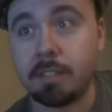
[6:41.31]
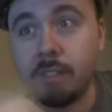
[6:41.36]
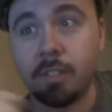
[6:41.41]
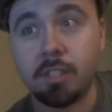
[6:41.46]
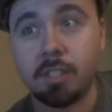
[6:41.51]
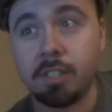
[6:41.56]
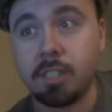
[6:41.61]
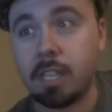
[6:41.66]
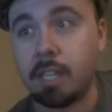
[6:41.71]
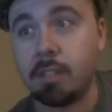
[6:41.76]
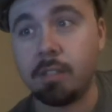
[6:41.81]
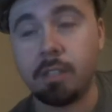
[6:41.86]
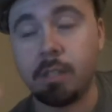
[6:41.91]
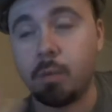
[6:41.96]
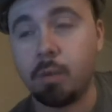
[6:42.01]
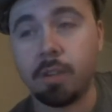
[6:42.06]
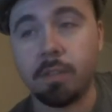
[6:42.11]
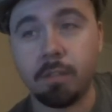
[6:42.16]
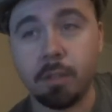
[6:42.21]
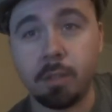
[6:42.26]
It just sounds
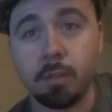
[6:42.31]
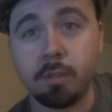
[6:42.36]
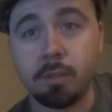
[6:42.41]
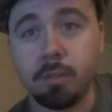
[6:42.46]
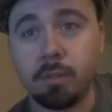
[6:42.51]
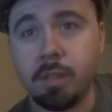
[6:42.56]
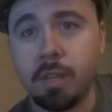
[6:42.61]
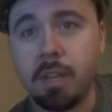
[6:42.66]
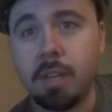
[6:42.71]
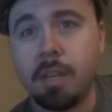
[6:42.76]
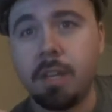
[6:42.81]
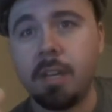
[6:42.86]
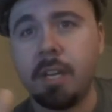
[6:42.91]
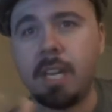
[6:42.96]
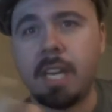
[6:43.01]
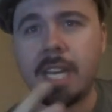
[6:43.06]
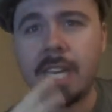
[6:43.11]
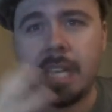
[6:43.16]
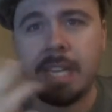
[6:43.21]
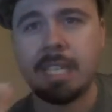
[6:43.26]
like one of those
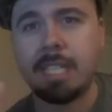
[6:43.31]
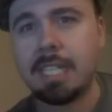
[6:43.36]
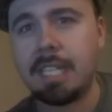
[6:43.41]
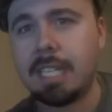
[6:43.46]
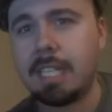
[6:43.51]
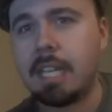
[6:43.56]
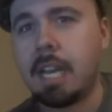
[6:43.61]
indie